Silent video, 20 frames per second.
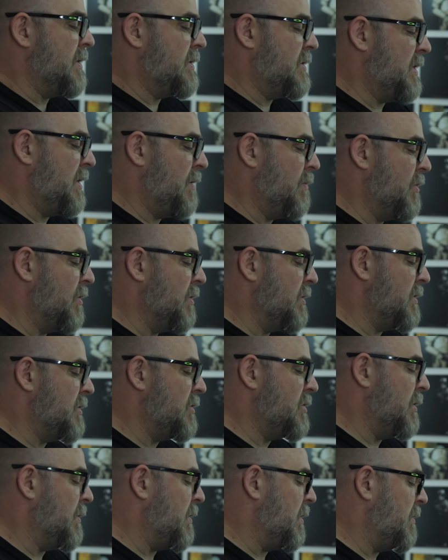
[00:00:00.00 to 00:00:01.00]
I'd seen more than
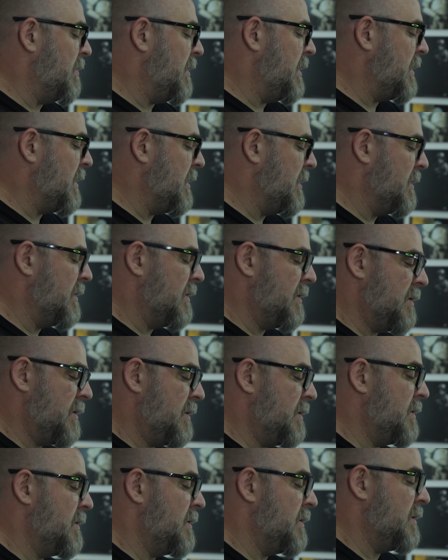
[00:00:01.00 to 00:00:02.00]
two already.
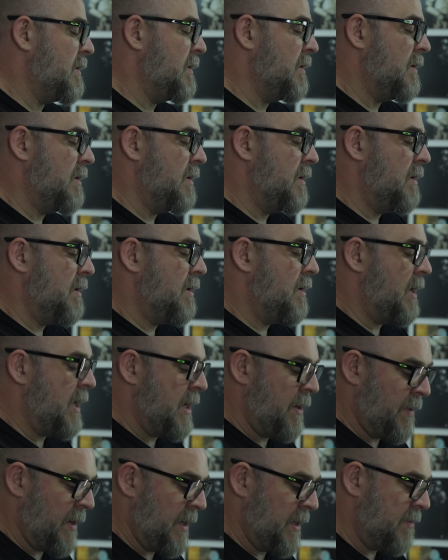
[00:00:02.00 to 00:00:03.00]

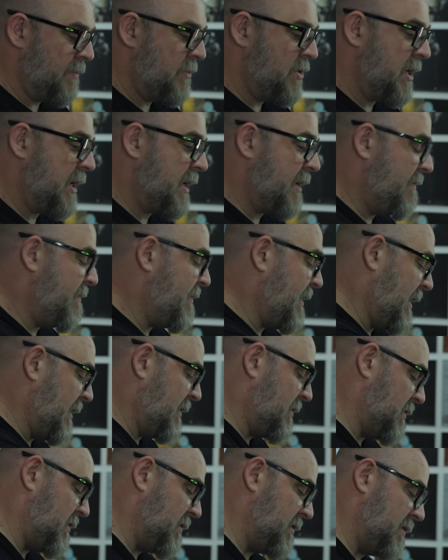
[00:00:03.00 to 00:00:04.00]
Anyway, checking
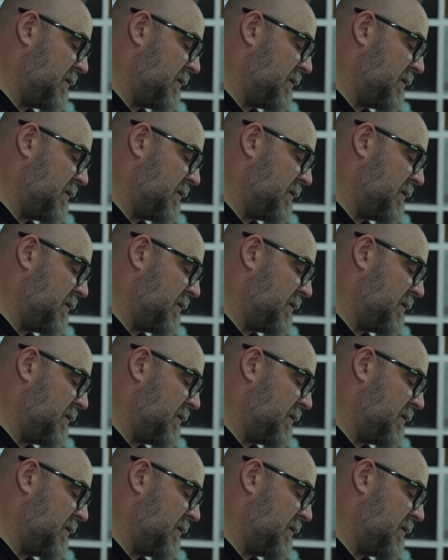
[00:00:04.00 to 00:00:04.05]
facts.